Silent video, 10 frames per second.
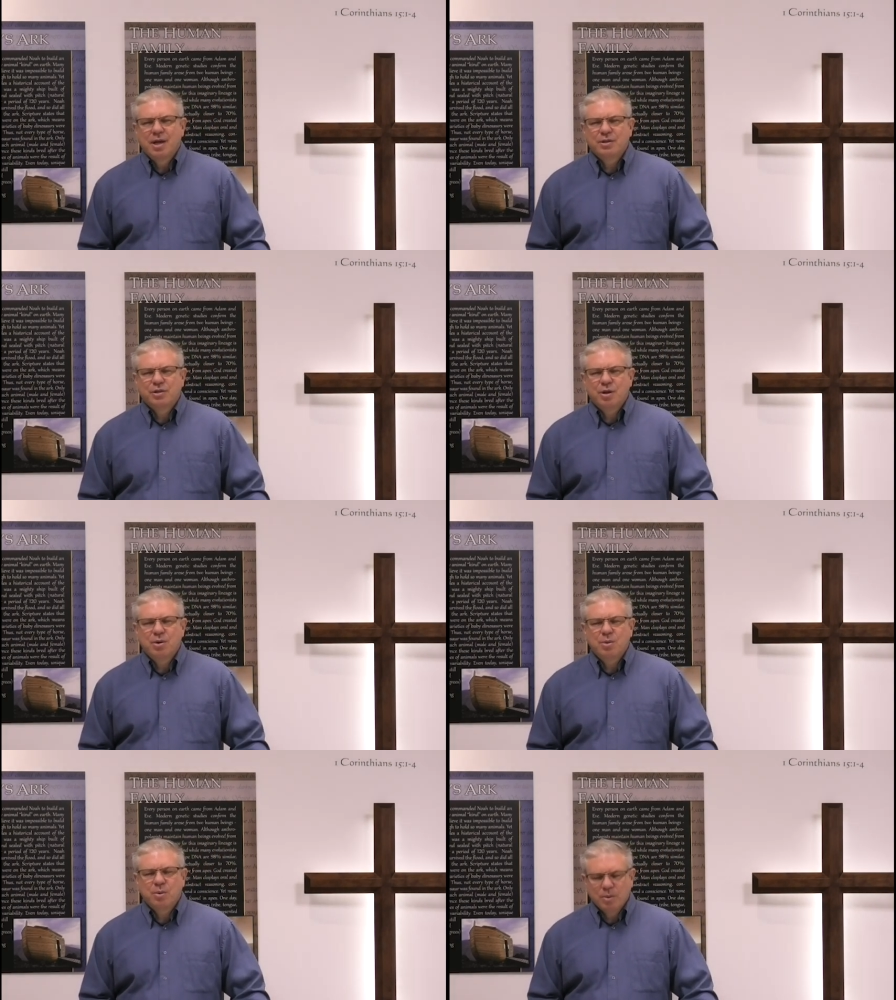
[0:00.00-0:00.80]
And
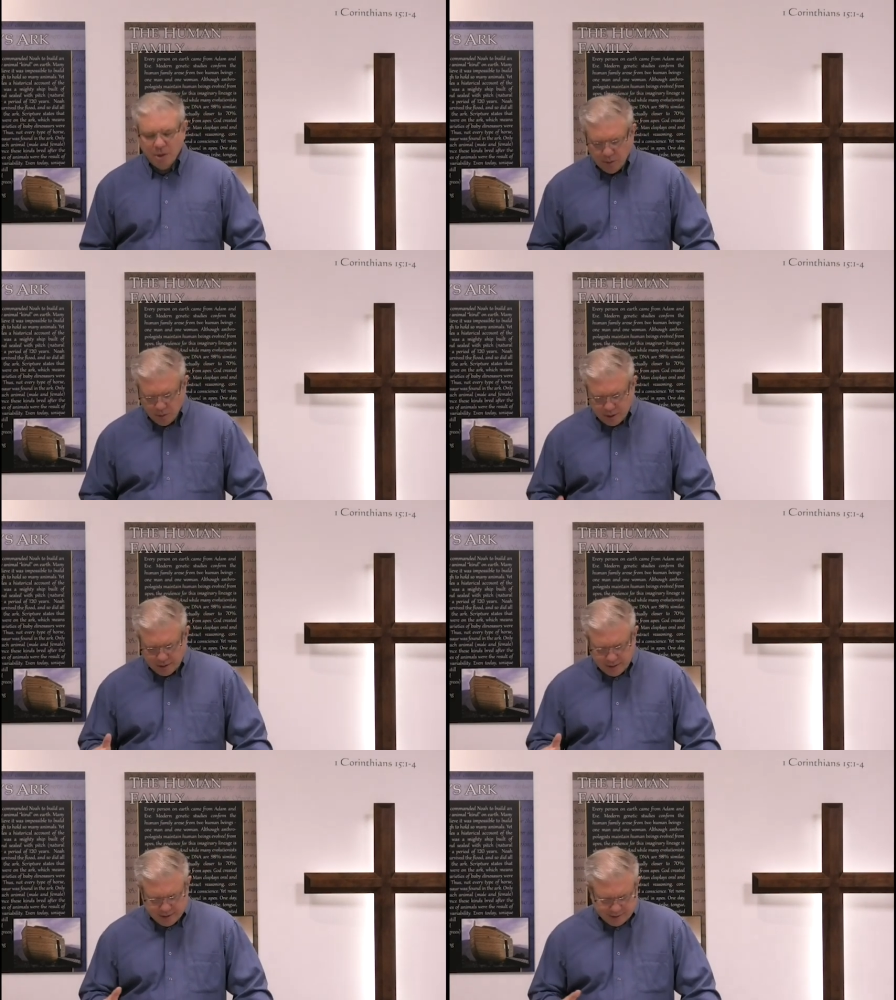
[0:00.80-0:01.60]
so you look
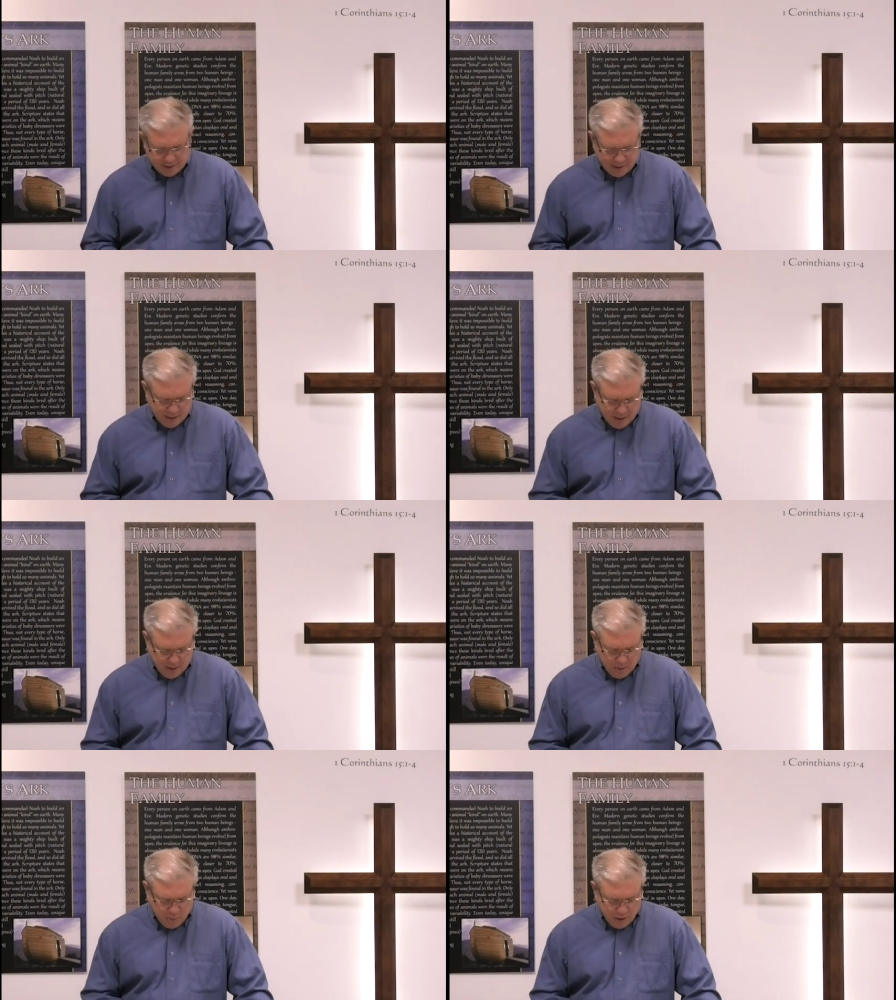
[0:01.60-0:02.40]
at this, and
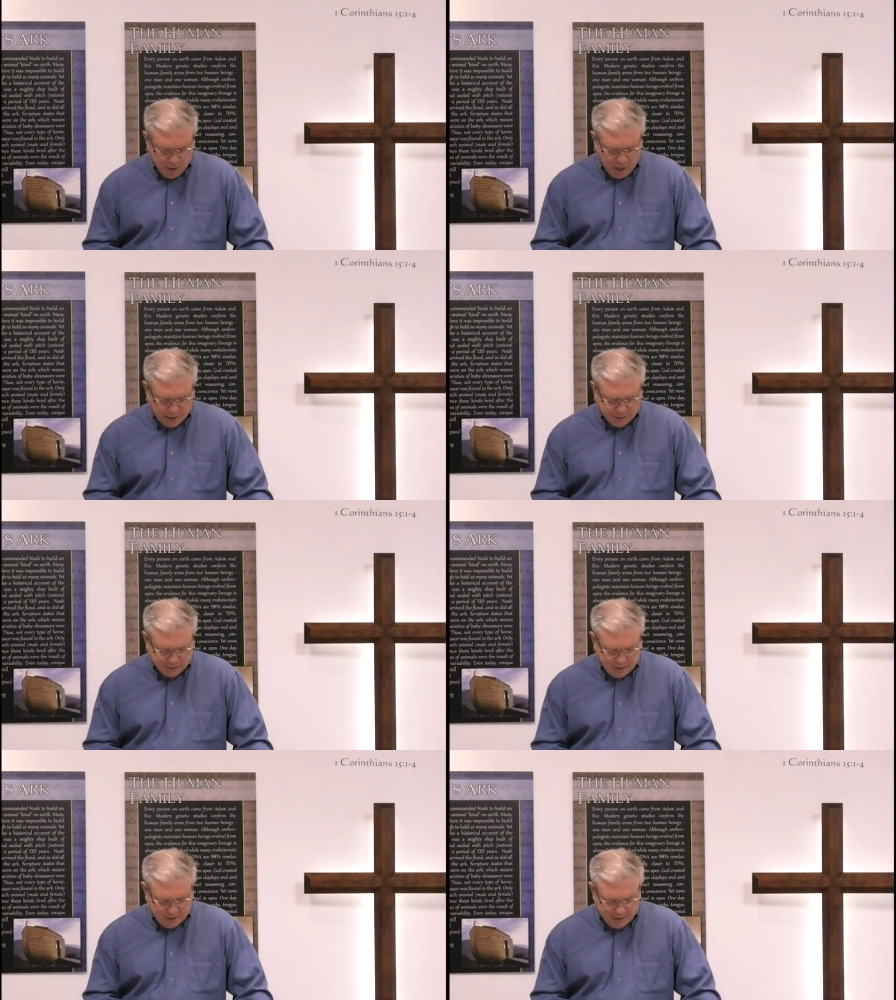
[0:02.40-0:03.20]
one author
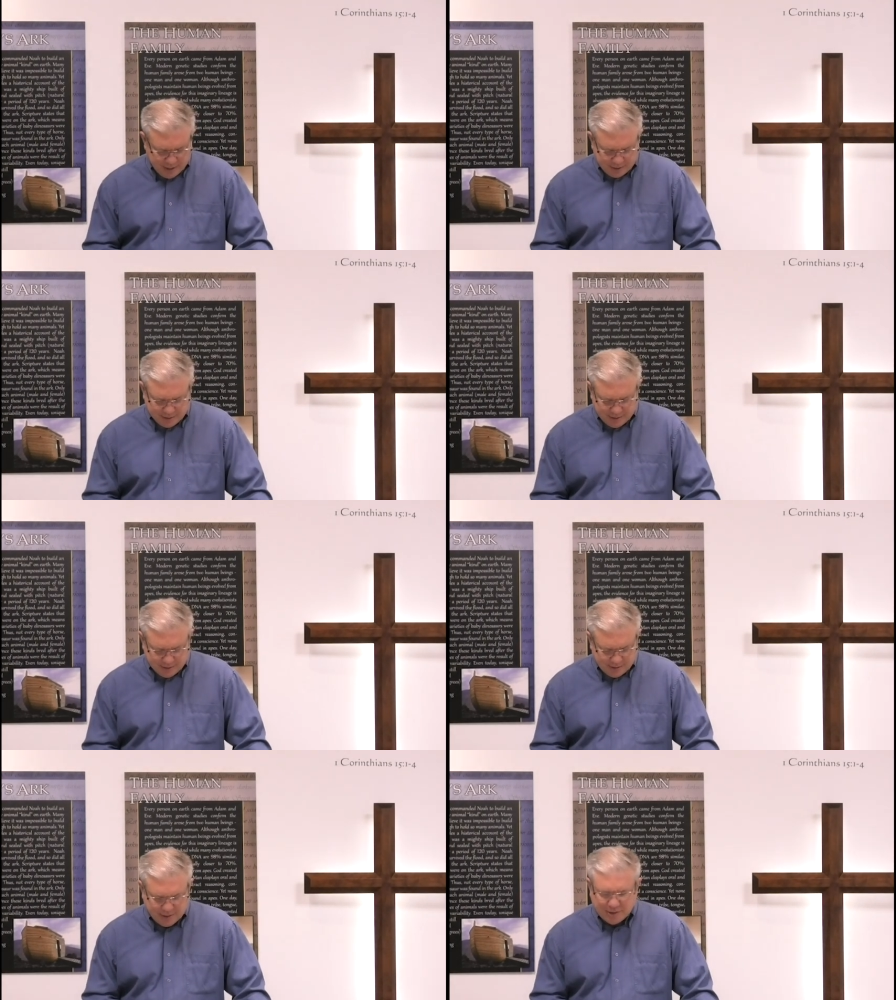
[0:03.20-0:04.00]
said this
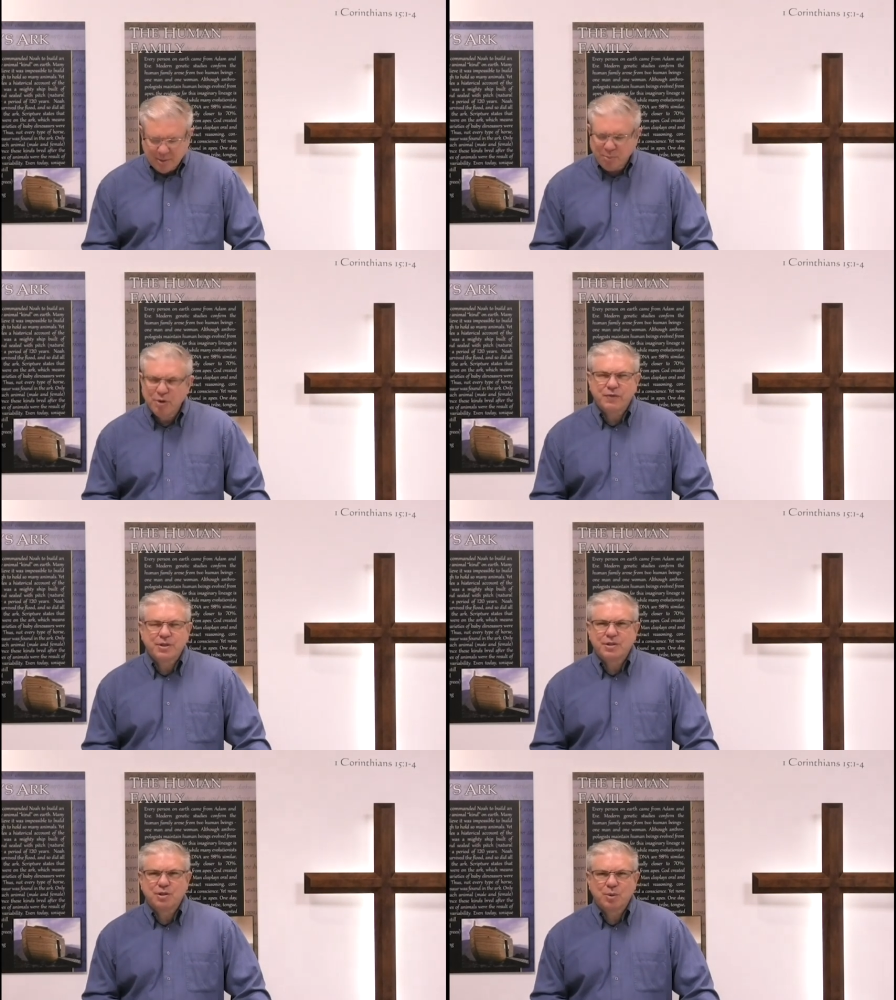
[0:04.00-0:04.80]
this is just a
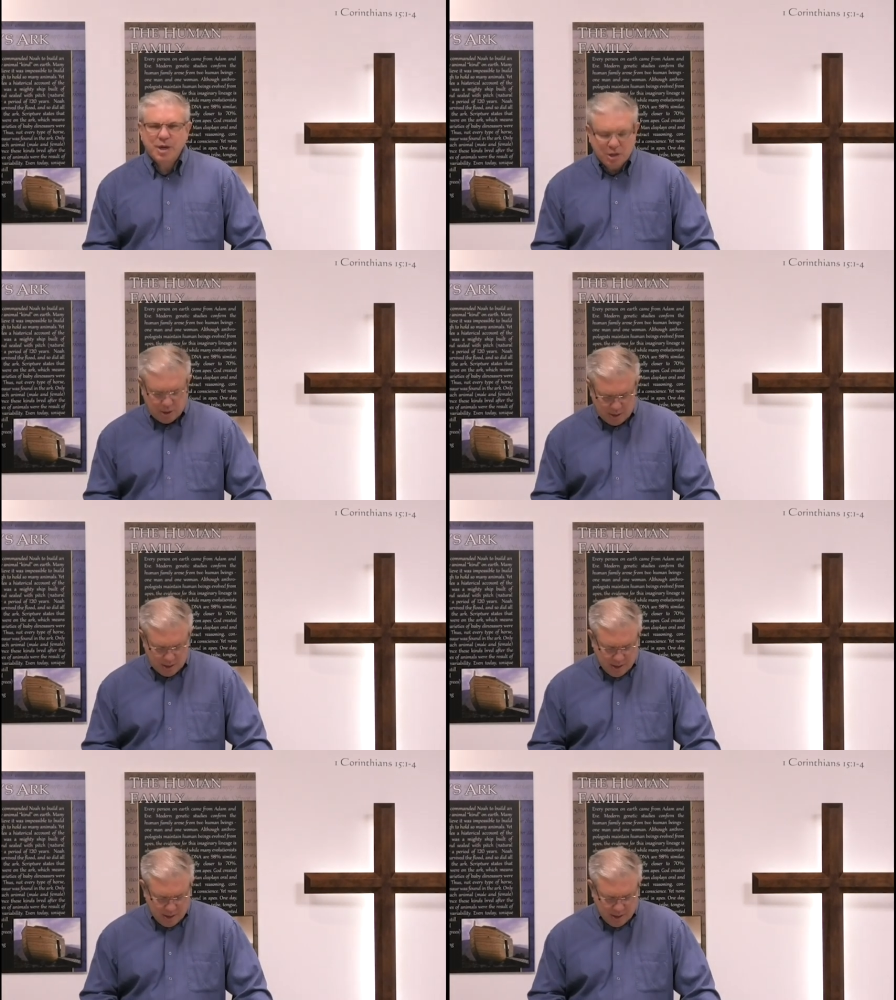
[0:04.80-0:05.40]
perfect situation